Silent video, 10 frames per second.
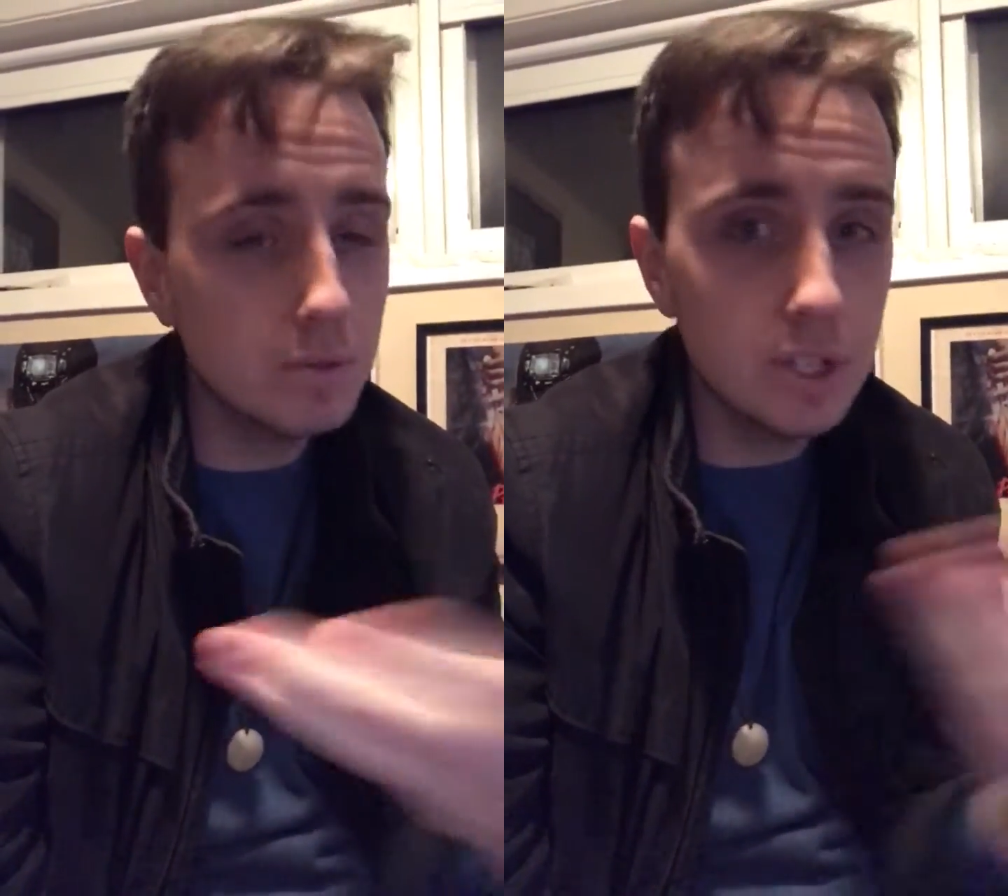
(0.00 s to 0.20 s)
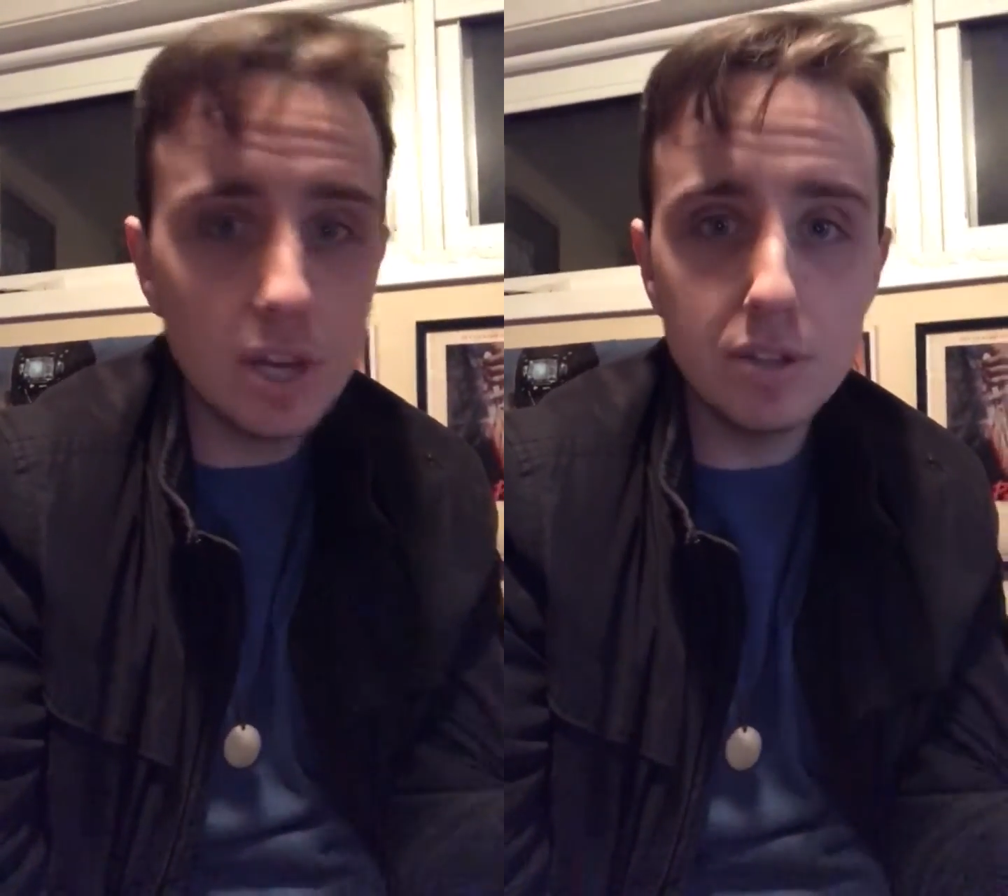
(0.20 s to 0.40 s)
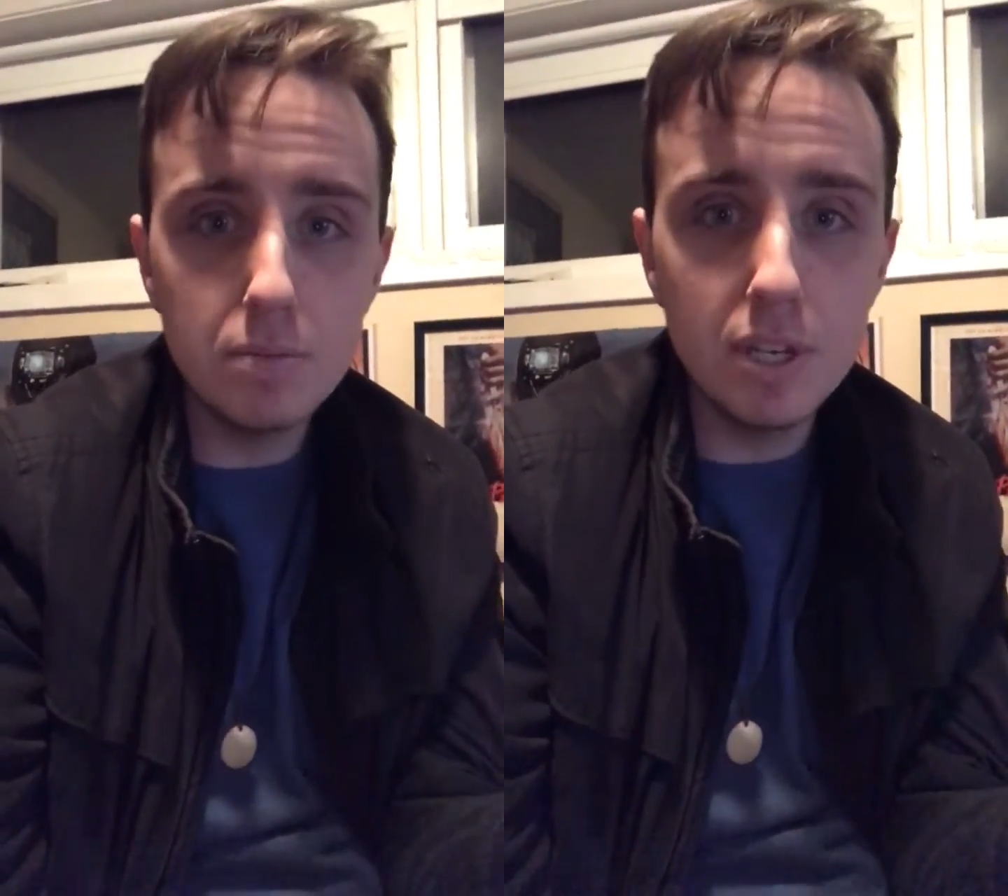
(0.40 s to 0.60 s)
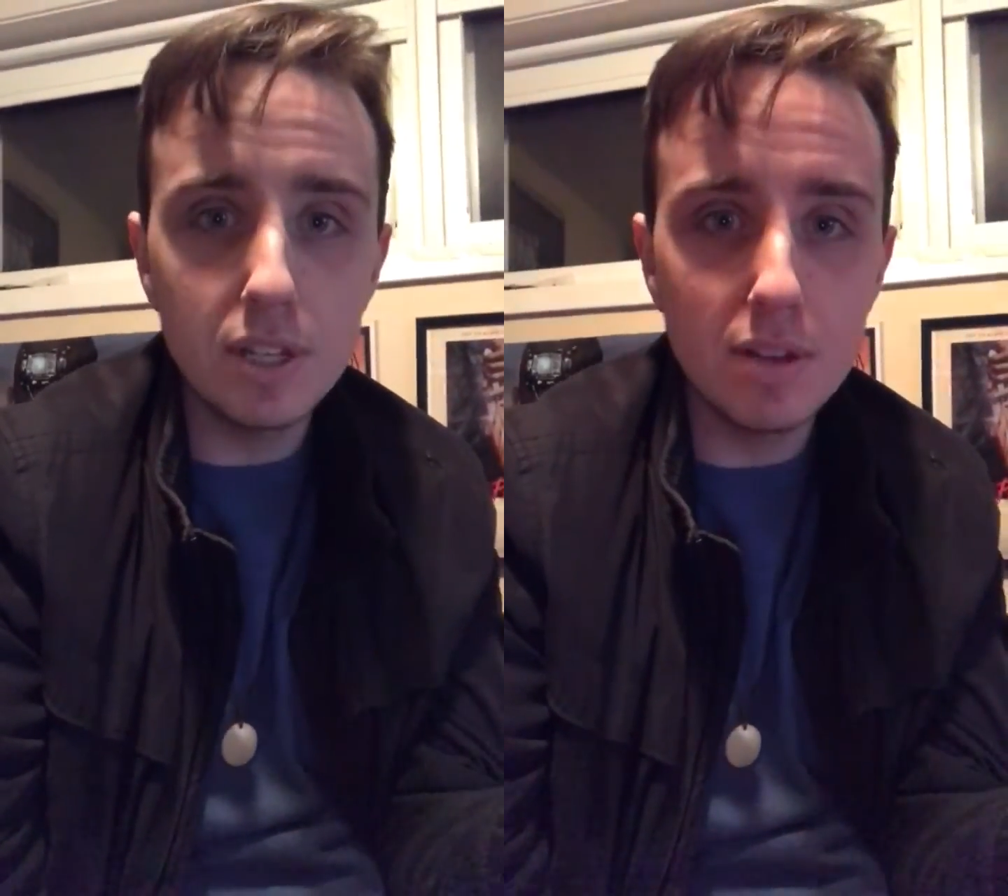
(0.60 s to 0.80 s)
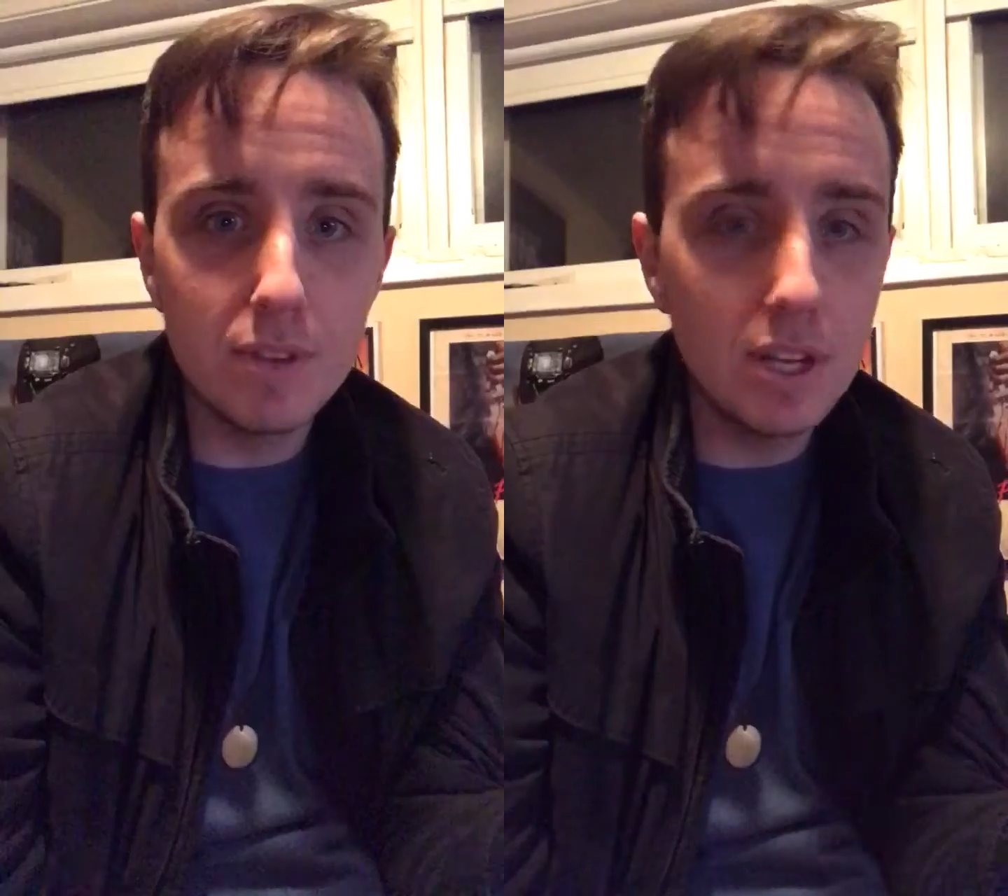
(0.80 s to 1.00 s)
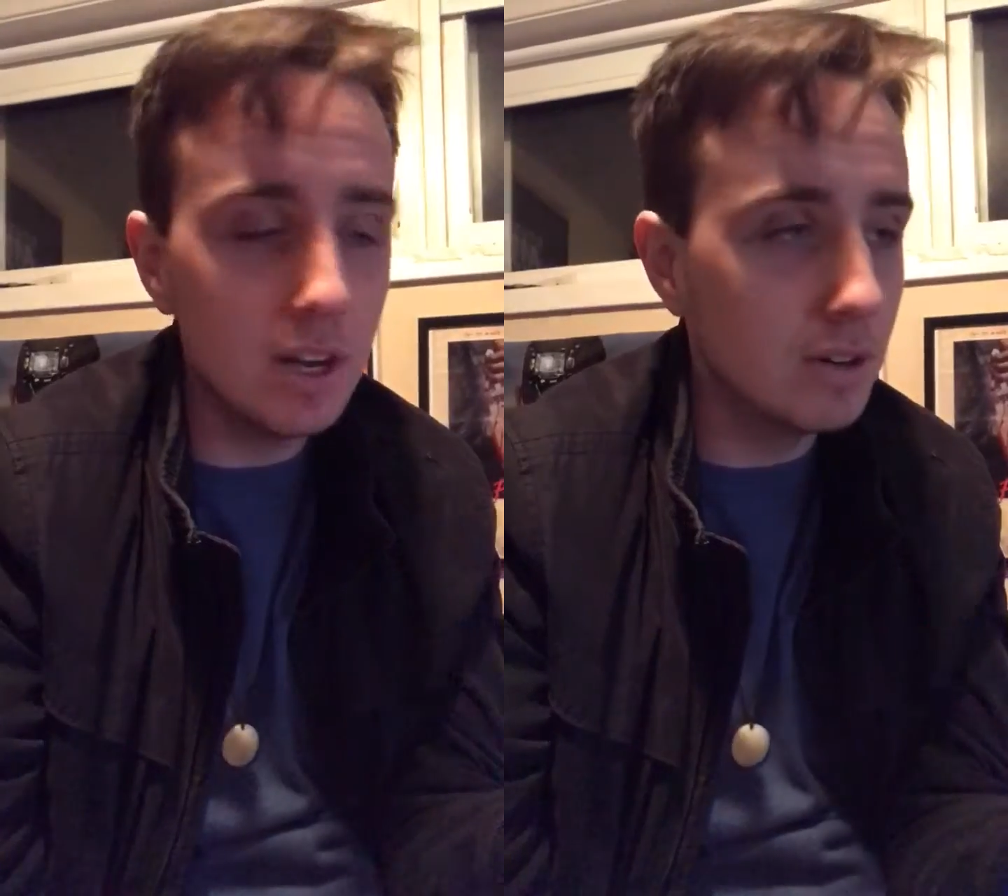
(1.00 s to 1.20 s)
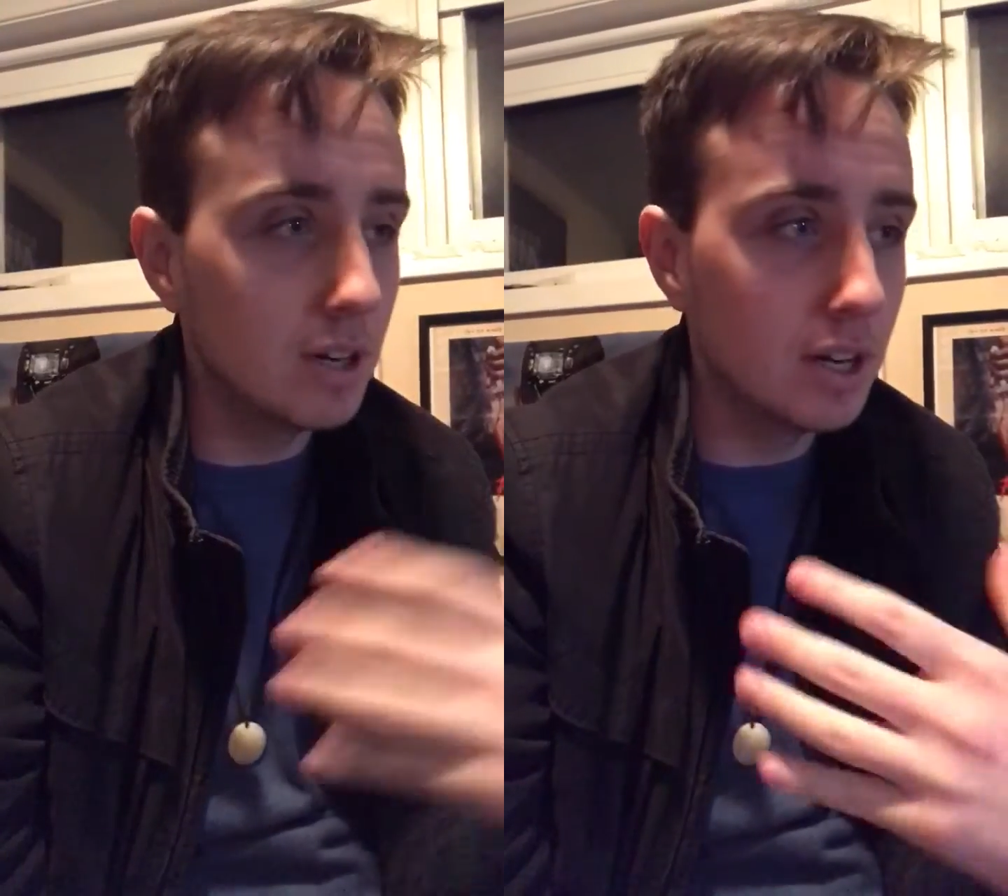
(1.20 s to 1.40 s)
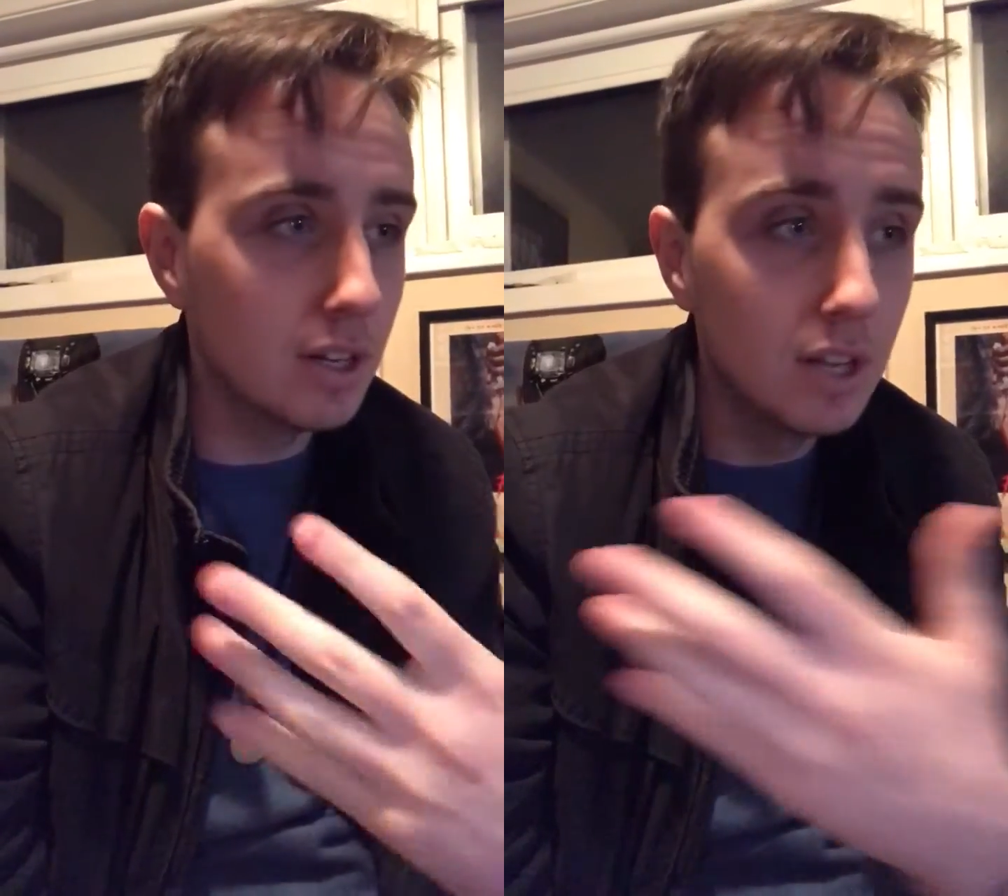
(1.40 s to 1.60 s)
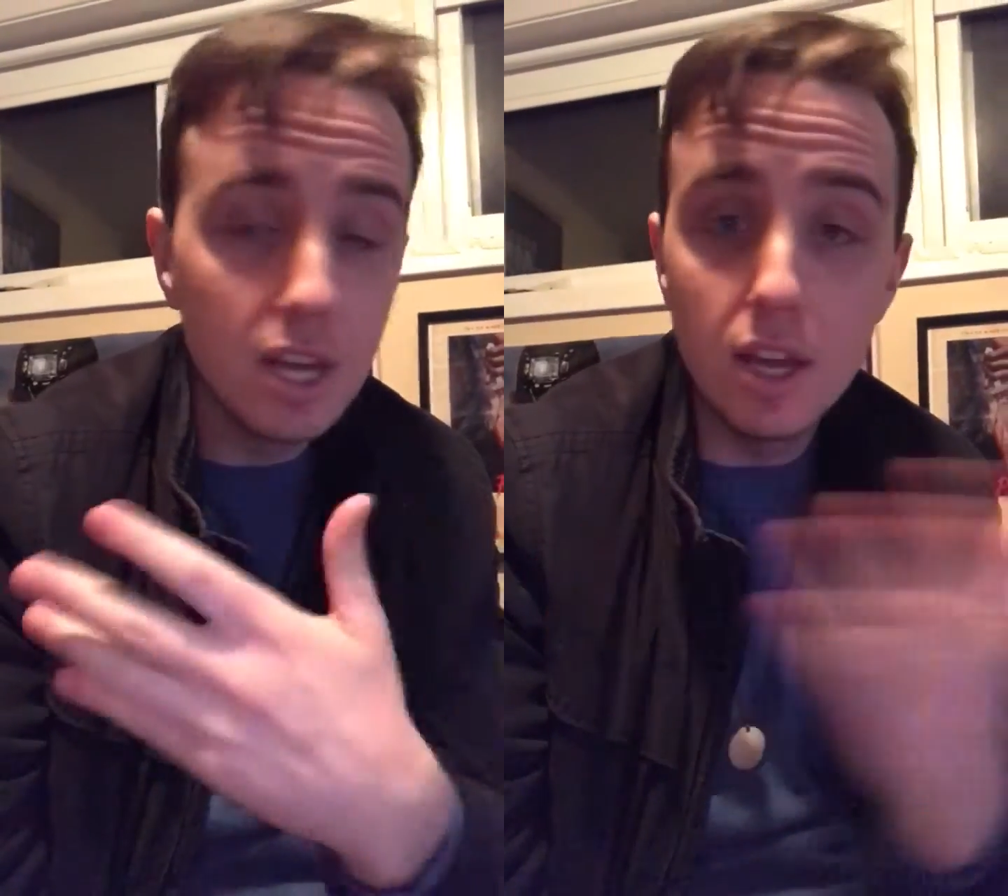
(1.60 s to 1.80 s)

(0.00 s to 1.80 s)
reach out to me. Let me know.